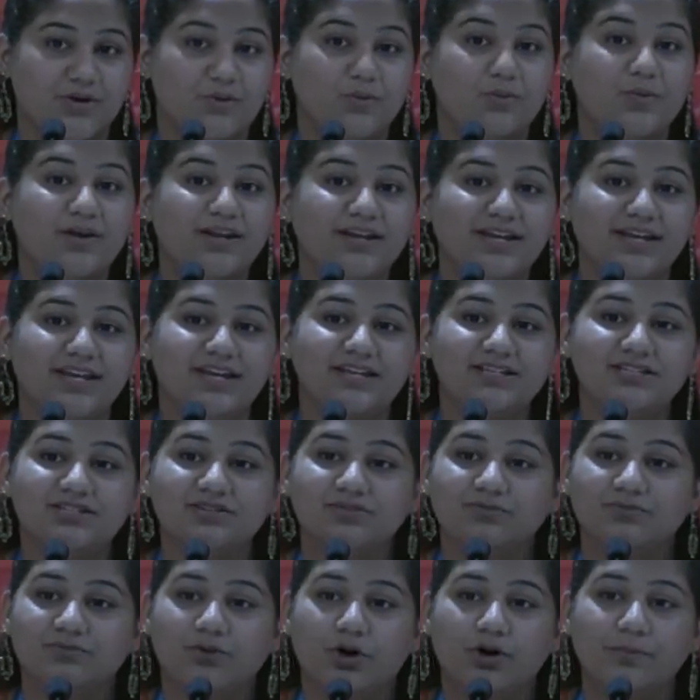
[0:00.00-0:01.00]
We need to
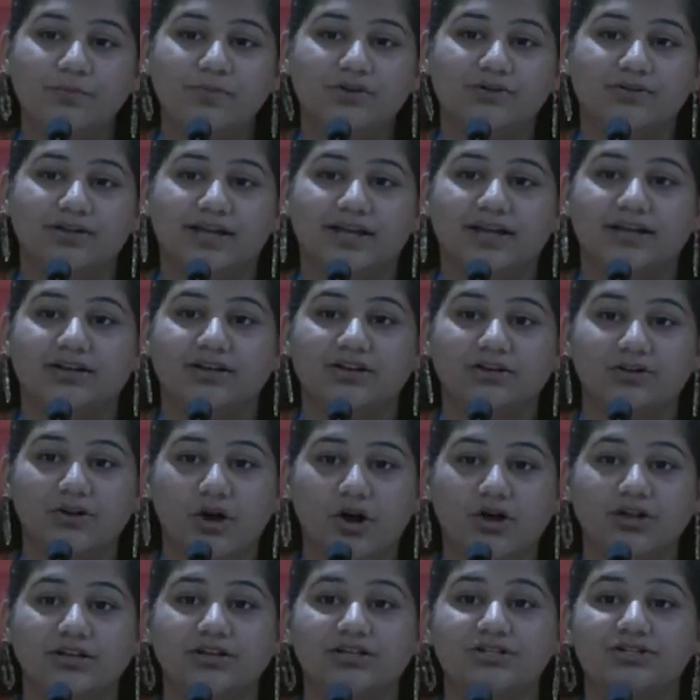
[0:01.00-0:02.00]
formulate
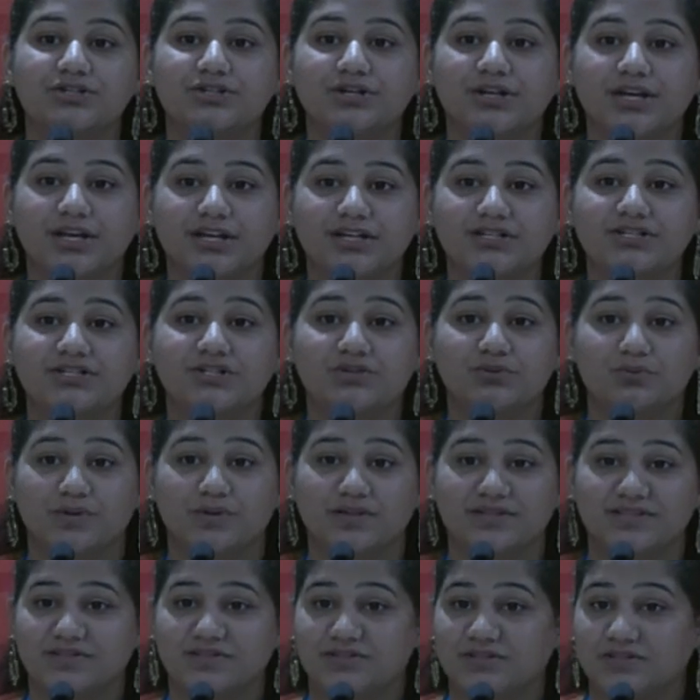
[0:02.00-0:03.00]
knowledge into
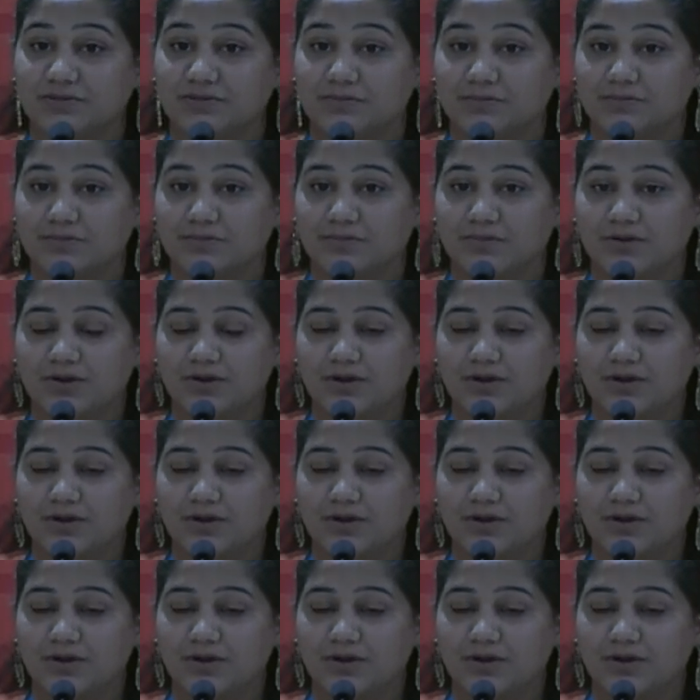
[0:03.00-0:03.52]
wisdom.